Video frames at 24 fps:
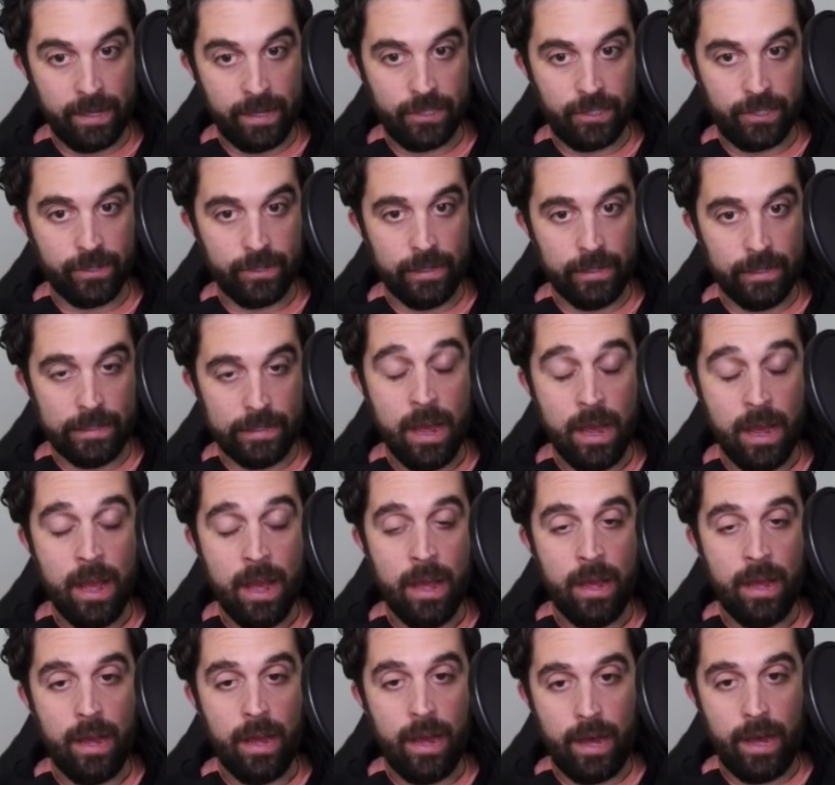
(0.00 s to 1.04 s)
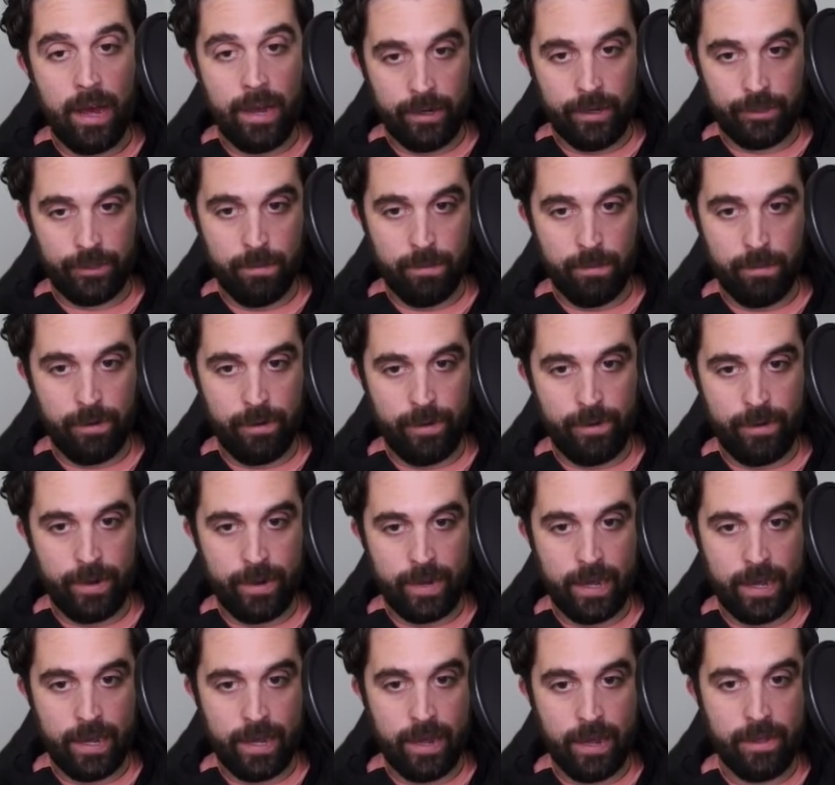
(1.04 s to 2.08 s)
Eastern on October
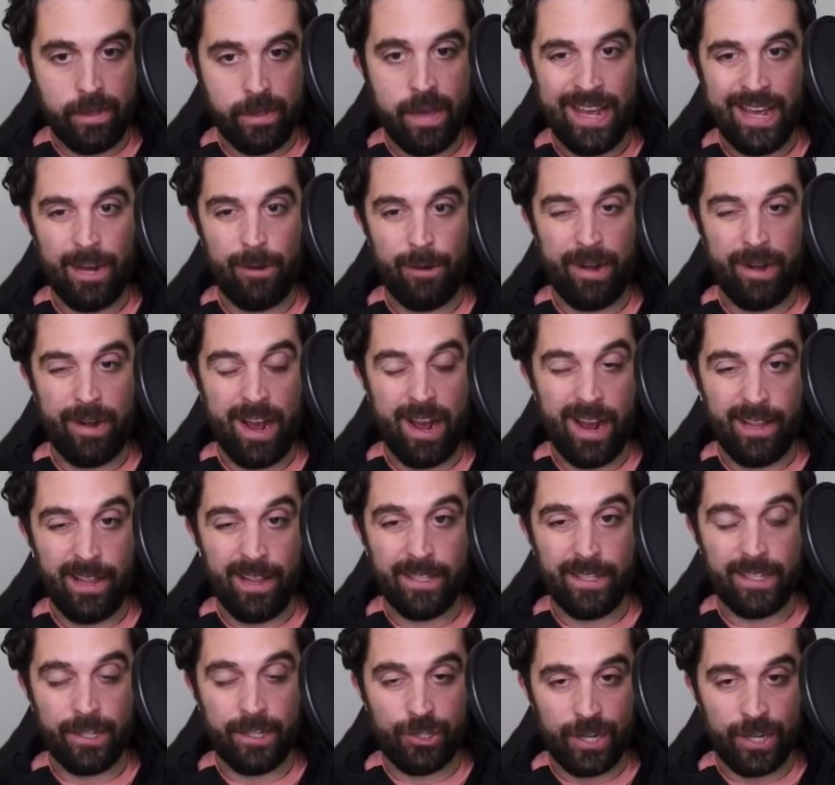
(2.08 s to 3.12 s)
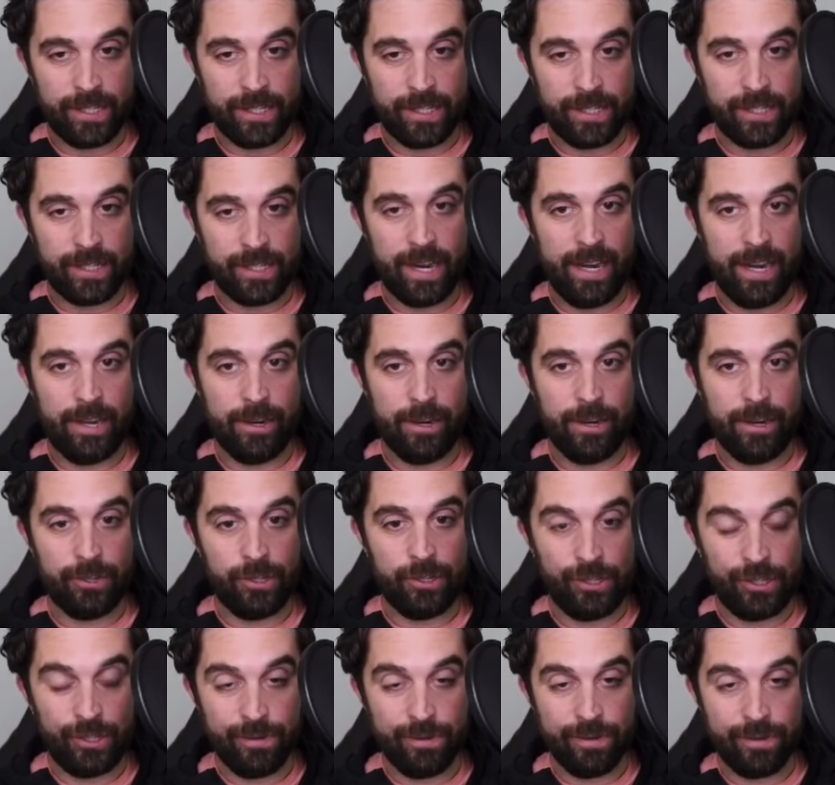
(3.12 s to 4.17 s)
30th. I would highly suggest getting here
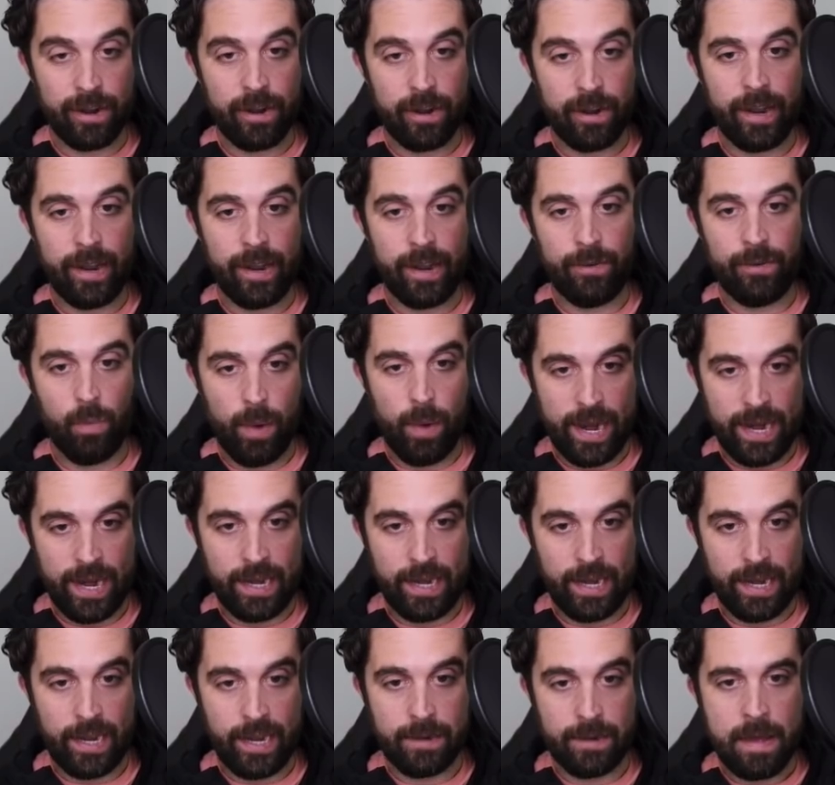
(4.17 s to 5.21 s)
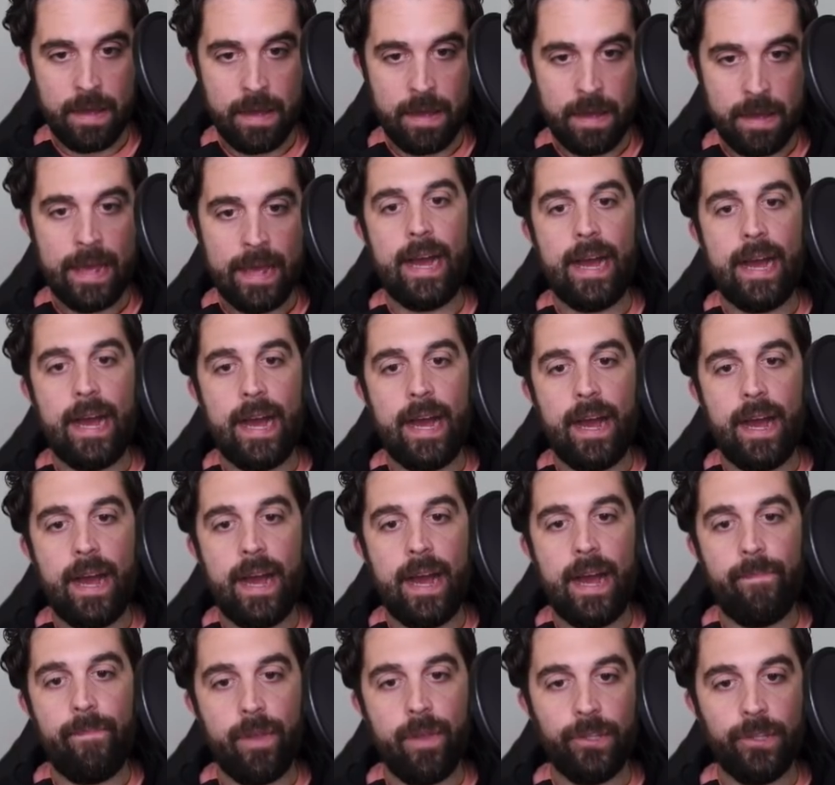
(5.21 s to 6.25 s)
sooner and waiting.
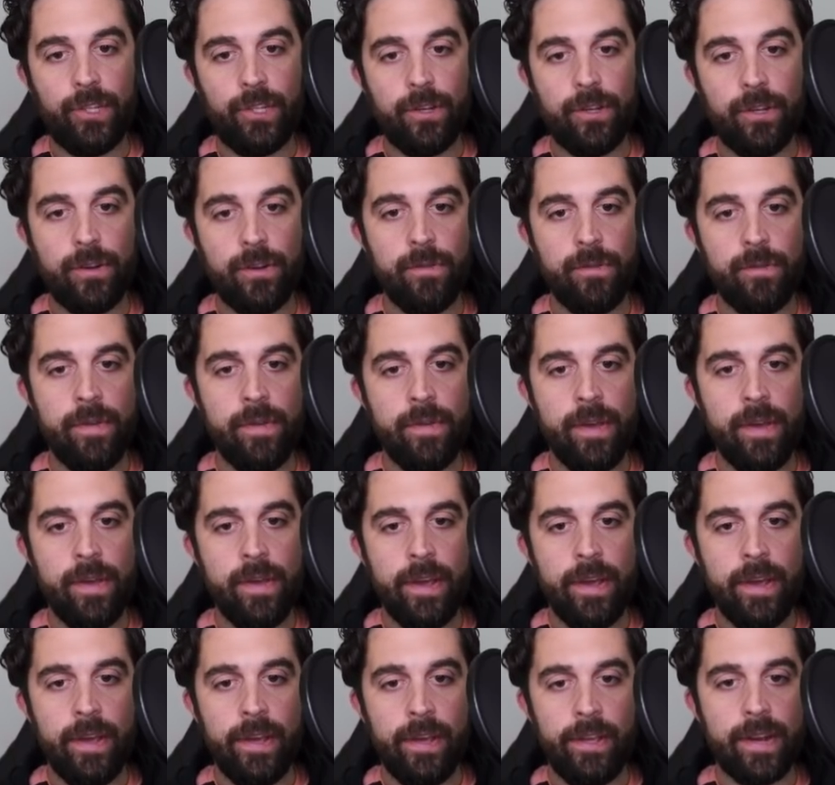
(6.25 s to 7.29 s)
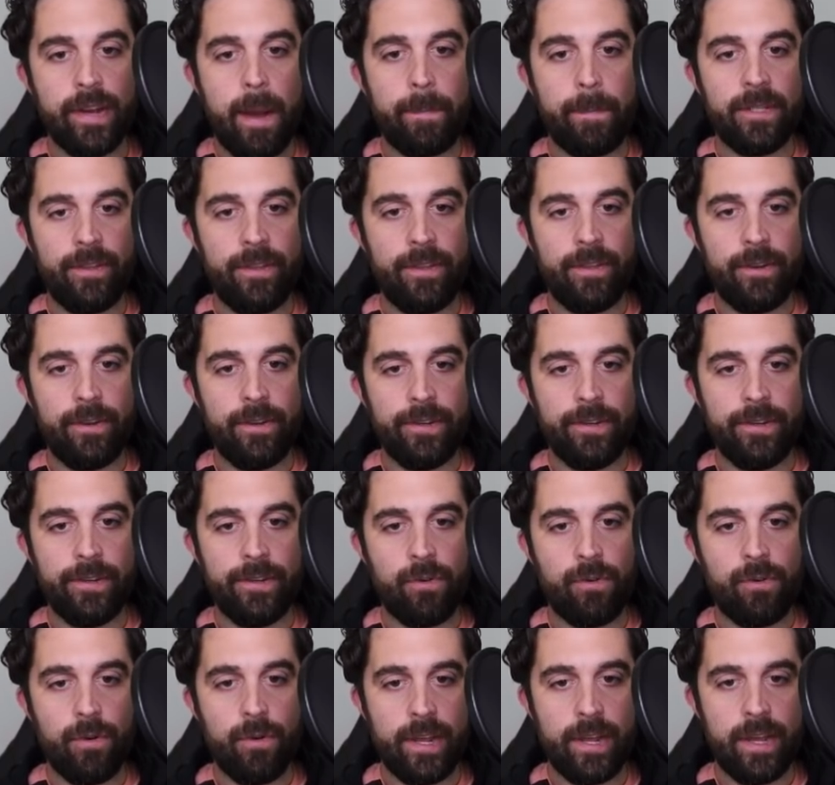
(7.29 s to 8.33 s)
Also, you can hop into their
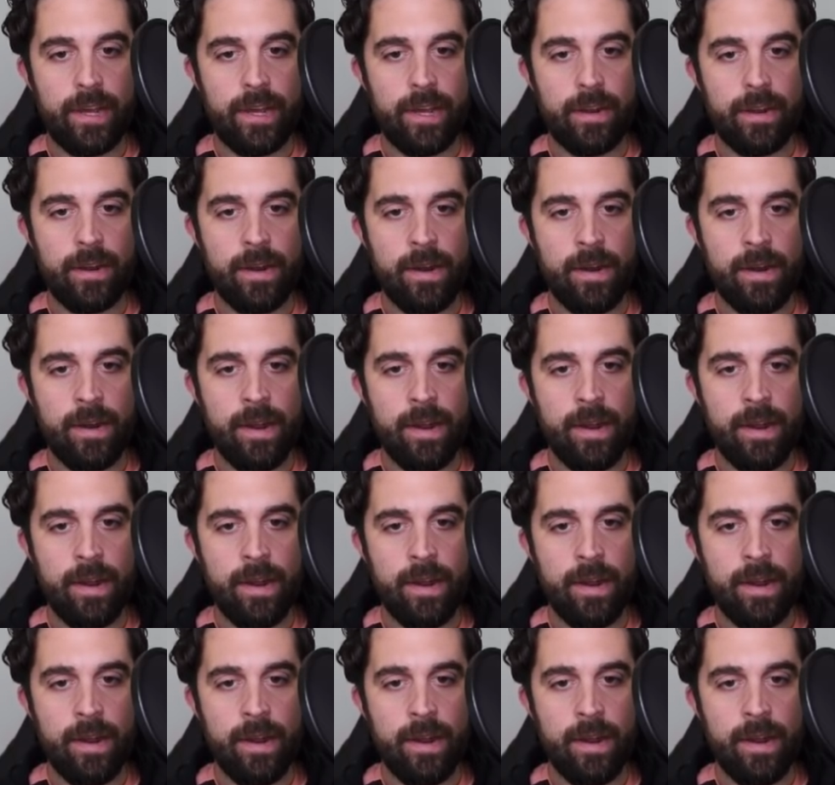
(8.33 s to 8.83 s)
Discord here.